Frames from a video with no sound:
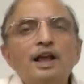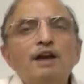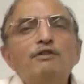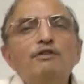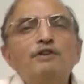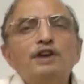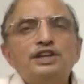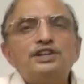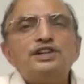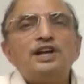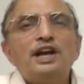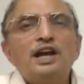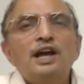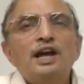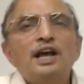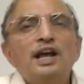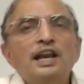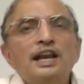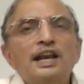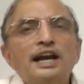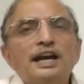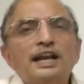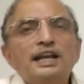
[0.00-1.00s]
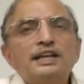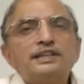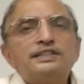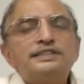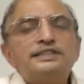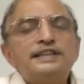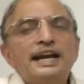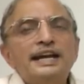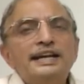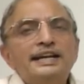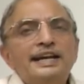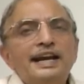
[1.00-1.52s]
which let us
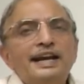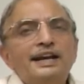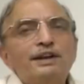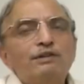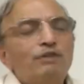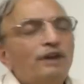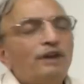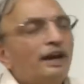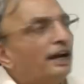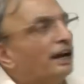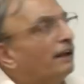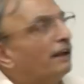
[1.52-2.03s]
tentatively